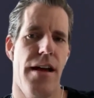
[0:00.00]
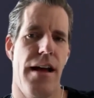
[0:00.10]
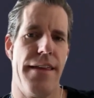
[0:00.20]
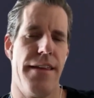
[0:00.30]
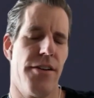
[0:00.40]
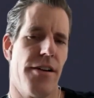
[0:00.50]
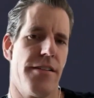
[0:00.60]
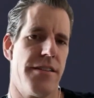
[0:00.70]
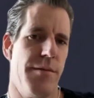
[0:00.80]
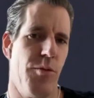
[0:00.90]
I think you're going
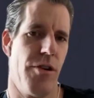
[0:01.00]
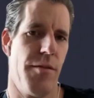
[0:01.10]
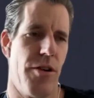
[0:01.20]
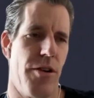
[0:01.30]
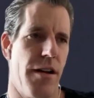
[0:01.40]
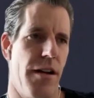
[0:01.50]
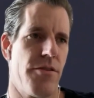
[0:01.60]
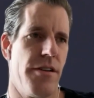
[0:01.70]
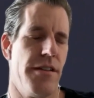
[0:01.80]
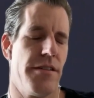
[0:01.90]
to see more and more
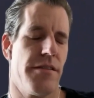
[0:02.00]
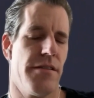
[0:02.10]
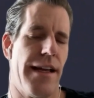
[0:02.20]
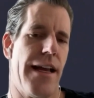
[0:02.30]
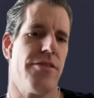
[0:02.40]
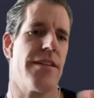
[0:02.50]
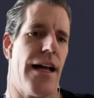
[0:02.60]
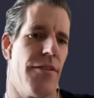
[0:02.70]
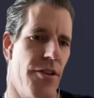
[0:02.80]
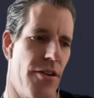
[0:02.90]
countries like El
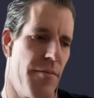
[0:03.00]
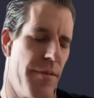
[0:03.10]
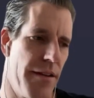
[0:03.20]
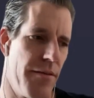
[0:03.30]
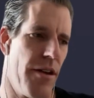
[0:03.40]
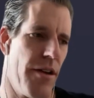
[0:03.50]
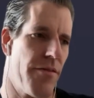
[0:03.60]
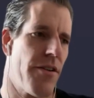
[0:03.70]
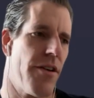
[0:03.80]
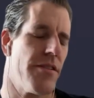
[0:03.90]
Salvador being one of the
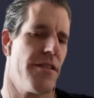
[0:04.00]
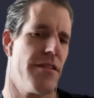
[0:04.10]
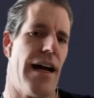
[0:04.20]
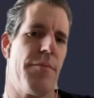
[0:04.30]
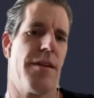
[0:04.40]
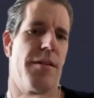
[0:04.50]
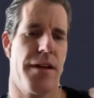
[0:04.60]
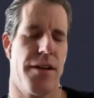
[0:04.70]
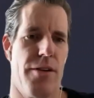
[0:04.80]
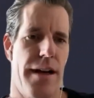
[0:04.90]
first adopting
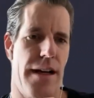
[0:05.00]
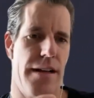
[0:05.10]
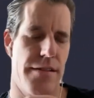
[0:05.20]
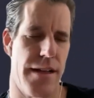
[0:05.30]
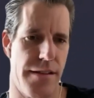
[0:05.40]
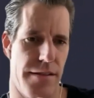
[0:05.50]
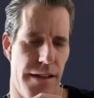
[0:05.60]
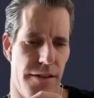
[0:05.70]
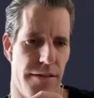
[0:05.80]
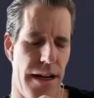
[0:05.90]
Bitcoin as as
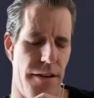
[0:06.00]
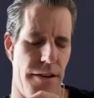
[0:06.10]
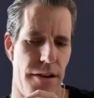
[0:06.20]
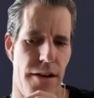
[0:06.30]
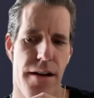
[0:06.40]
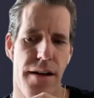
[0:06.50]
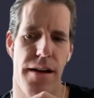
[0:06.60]
legal tender,